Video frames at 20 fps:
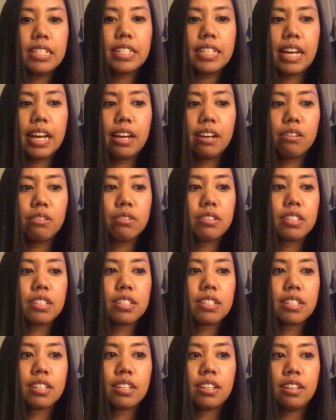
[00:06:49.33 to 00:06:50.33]

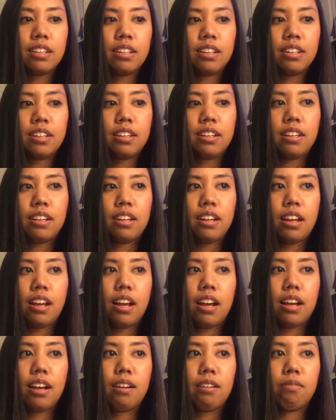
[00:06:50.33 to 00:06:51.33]
sounds,
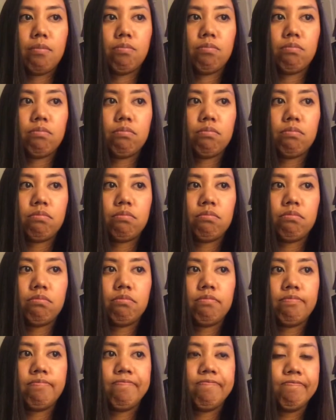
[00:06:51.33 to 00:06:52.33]

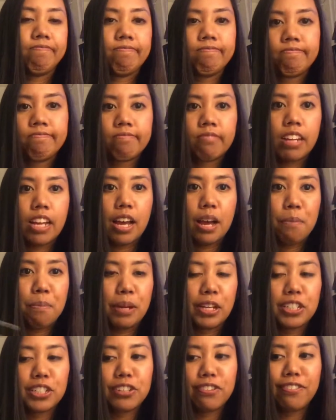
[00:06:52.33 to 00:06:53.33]
a
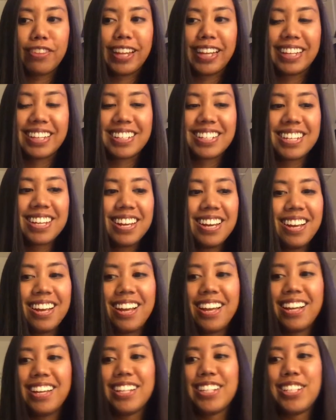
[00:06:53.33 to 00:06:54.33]
bunch of things.
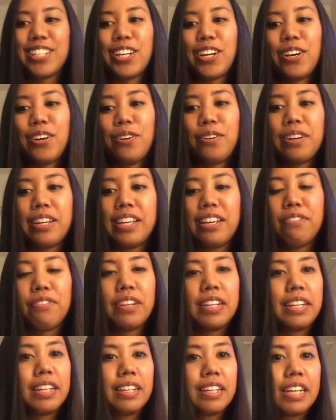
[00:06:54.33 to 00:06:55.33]
So
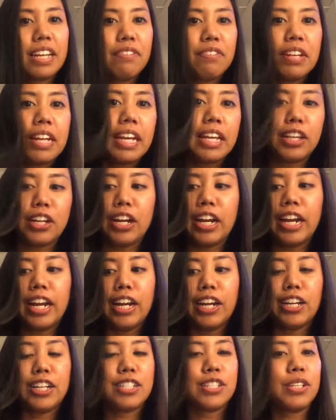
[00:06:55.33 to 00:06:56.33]
even like their
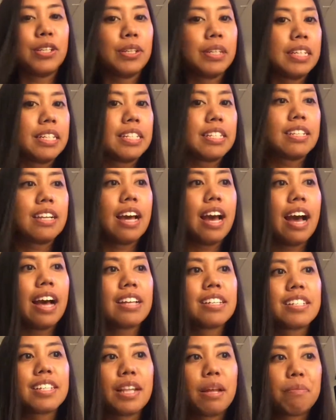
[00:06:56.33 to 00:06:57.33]
hair, so you can
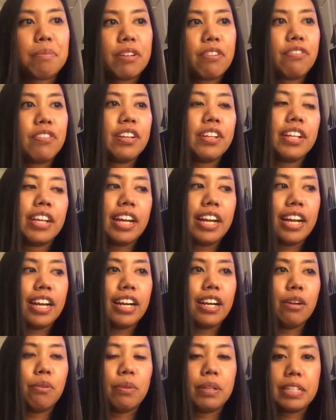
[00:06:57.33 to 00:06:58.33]
ask them to feel their
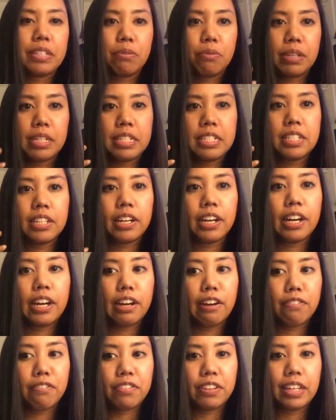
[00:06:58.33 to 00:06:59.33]
hair. What does their
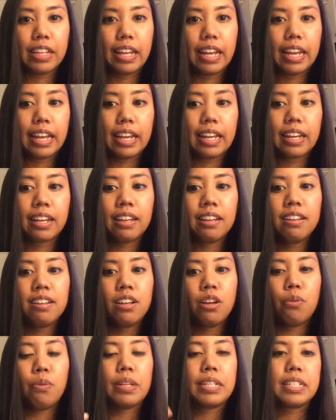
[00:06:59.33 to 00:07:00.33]
hair feel like?
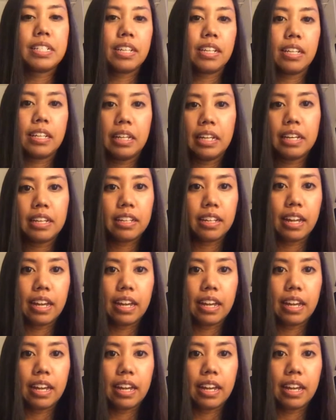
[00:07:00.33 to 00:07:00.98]
What does it look